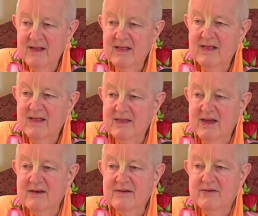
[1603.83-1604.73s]
Then
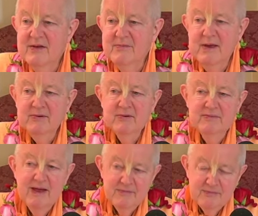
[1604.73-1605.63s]
that people may
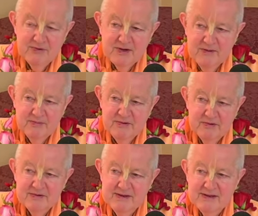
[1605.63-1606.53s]
start producing
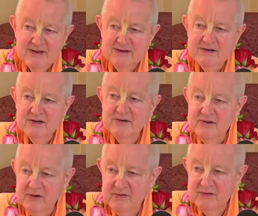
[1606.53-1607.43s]
things that are
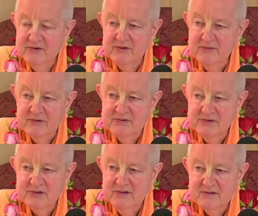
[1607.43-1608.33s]
useful for devotional
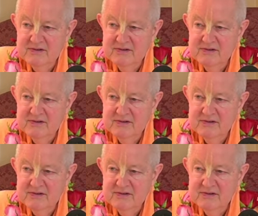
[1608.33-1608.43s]
service.